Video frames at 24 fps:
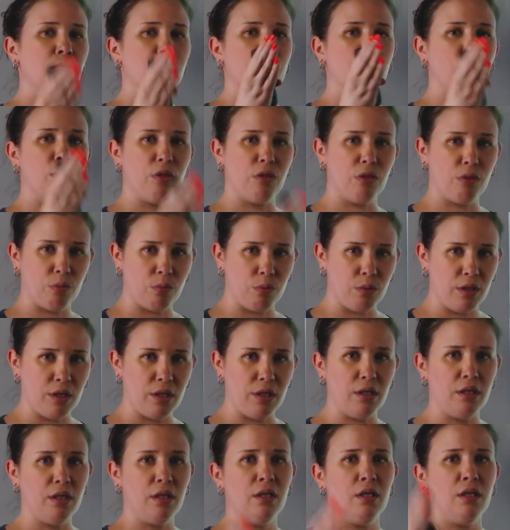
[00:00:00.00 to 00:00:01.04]
with
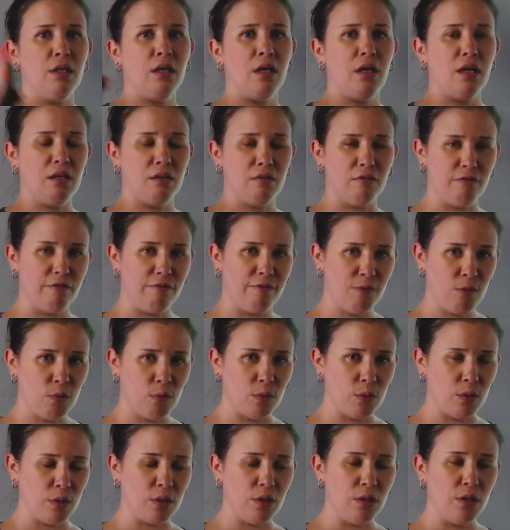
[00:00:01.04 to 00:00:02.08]
3 and
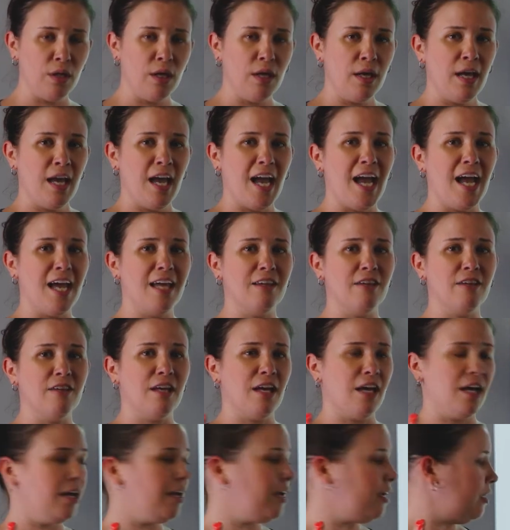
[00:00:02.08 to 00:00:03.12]
4, and
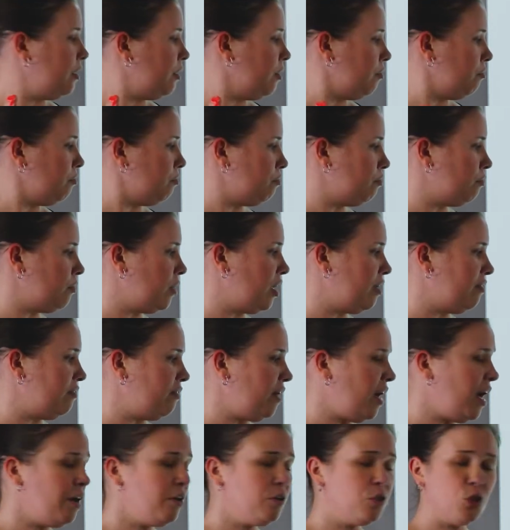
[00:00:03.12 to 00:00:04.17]
that my
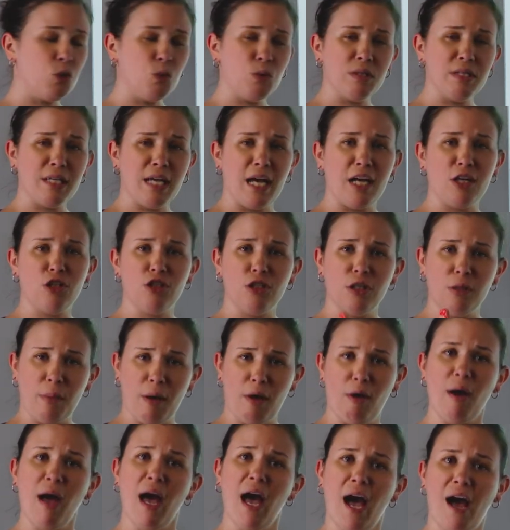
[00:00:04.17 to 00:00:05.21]
value was actually
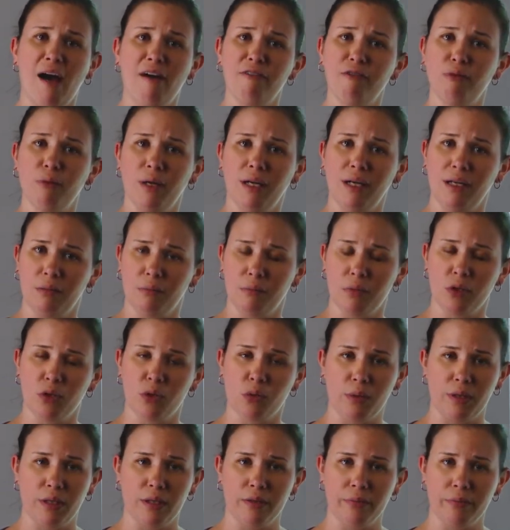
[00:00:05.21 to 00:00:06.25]
about halfway in
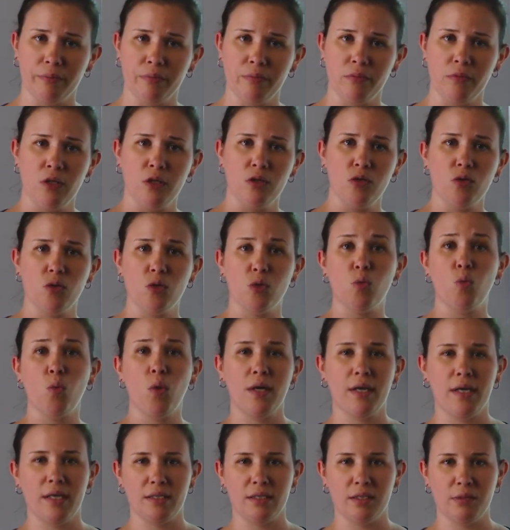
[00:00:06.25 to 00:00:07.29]
between. So it's
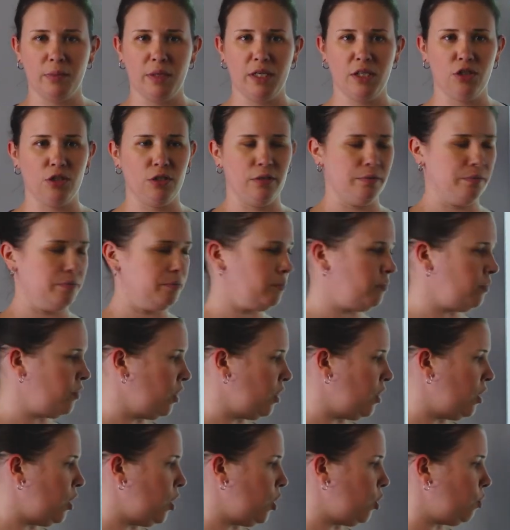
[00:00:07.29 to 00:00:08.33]
one estimation.
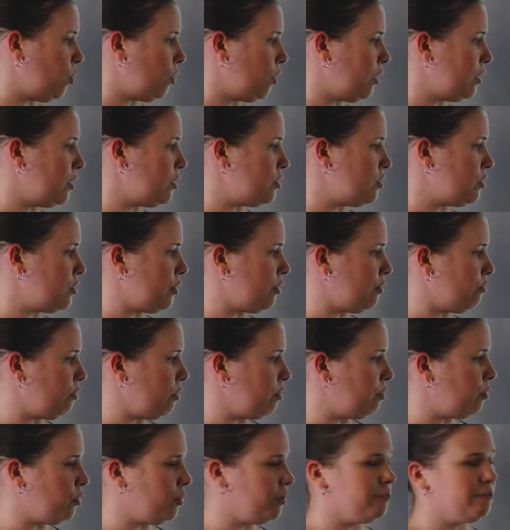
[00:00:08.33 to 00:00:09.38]
Whereas the
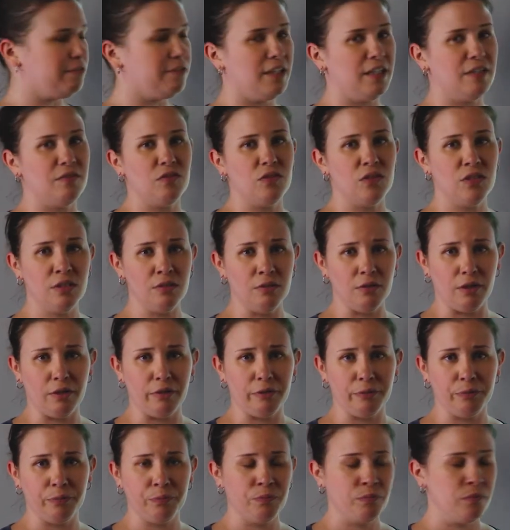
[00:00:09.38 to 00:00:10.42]

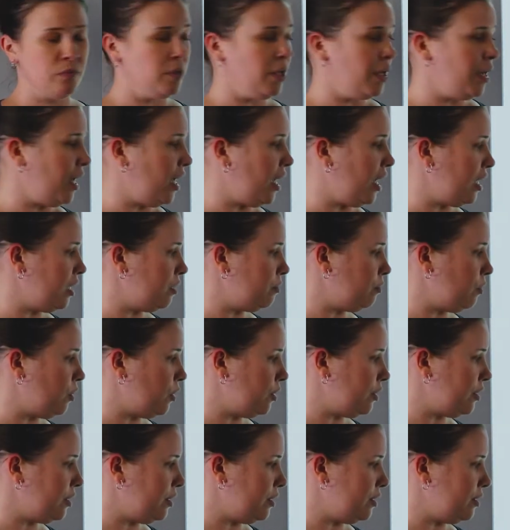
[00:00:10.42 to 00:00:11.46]
3.50 had
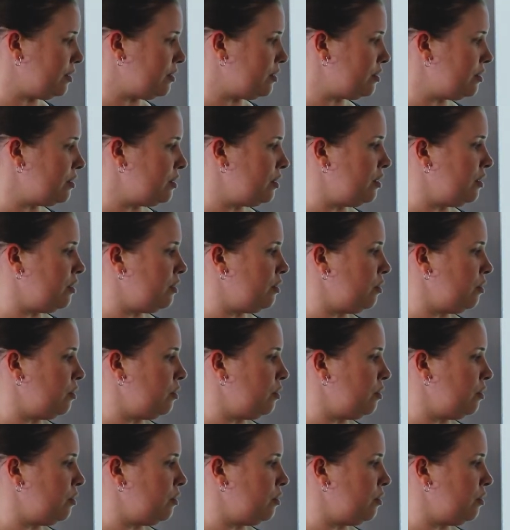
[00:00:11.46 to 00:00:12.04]
markings